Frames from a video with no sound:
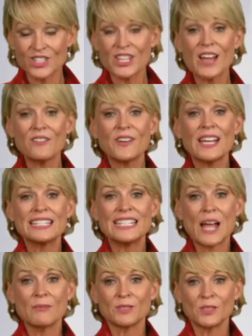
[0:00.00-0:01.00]
Jeff
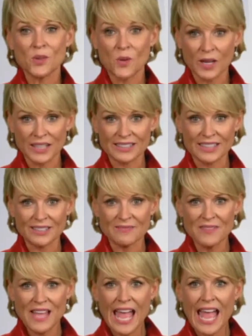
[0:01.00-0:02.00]
adapted quickly,
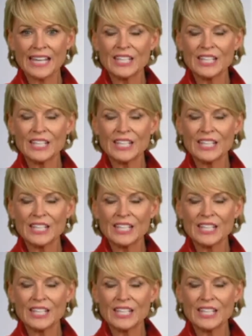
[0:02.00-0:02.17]
and